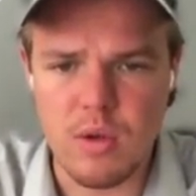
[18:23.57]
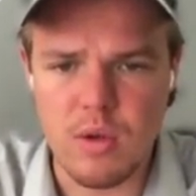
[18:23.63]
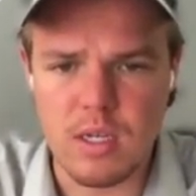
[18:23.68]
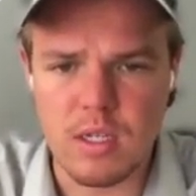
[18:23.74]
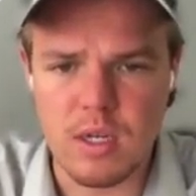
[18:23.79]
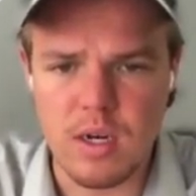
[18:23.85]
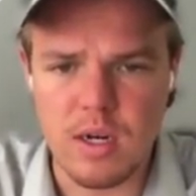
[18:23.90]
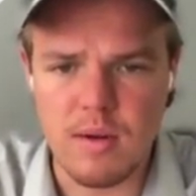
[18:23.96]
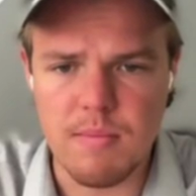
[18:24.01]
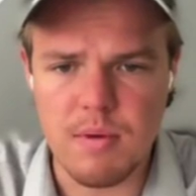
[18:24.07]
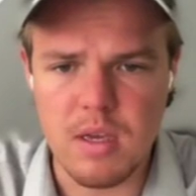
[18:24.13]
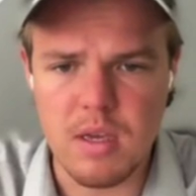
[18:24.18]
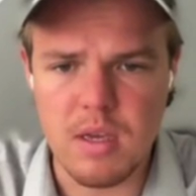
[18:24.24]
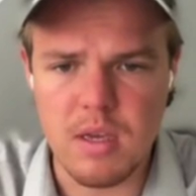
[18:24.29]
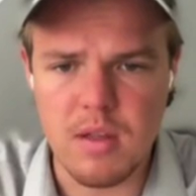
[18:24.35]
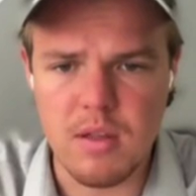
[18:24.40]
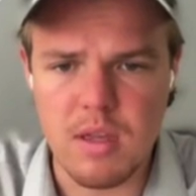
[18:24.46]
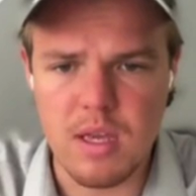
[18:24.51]
is going to
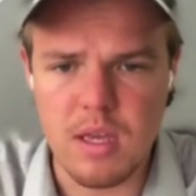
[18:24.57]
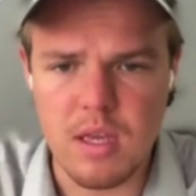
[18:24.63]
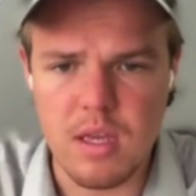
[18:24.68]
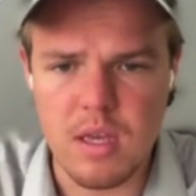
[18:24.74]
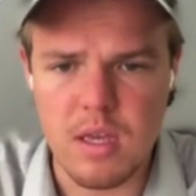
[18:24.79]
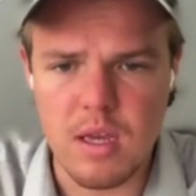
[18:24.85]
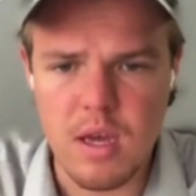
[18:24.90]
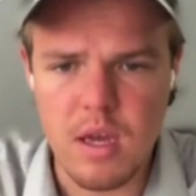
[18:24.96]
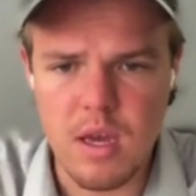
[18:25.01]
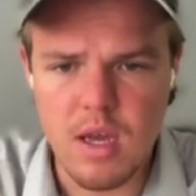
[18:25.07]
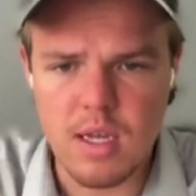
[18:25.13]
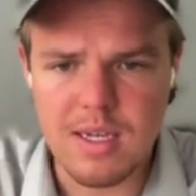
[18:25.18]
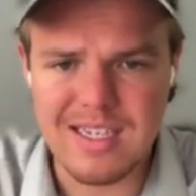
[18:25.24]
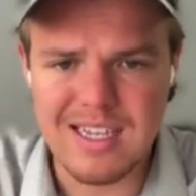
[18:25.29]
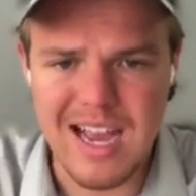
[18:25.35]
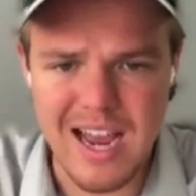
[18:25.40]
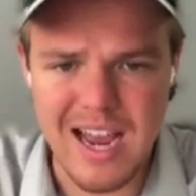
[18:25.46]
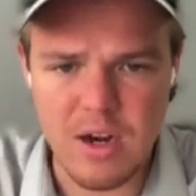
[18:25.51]
be the
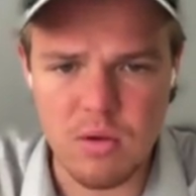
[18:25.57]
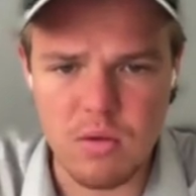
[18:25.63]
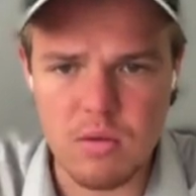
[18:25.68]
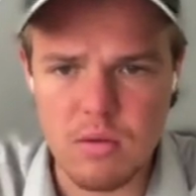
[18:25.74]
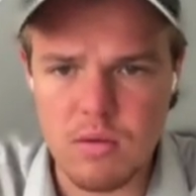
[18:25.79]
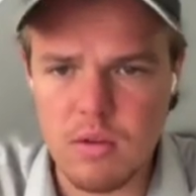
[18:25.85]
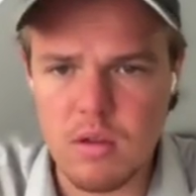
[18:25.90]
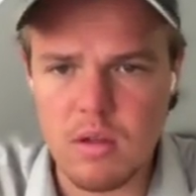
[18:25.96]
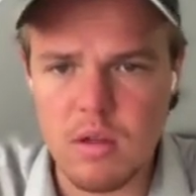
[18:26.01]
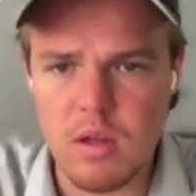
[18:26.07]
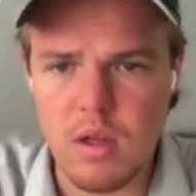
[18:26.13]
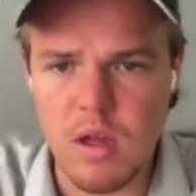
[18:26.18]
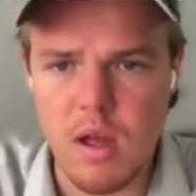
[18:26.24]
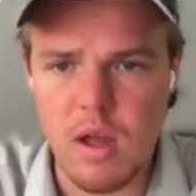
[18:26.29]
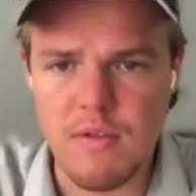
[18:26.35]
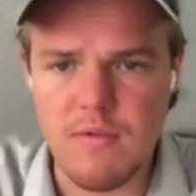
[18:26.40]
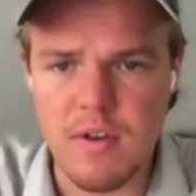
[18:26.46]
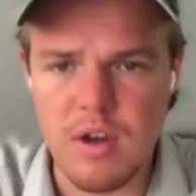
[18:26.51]
title
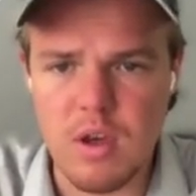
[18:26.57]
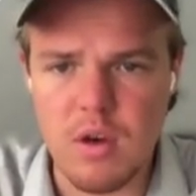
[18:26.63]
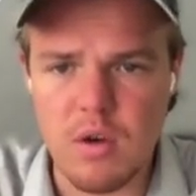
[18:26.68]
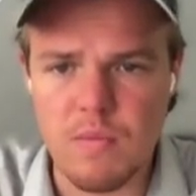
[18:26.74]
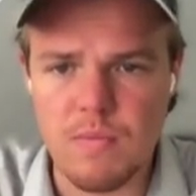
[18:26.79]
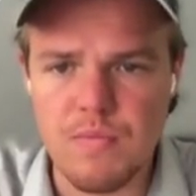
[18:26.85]
of the video.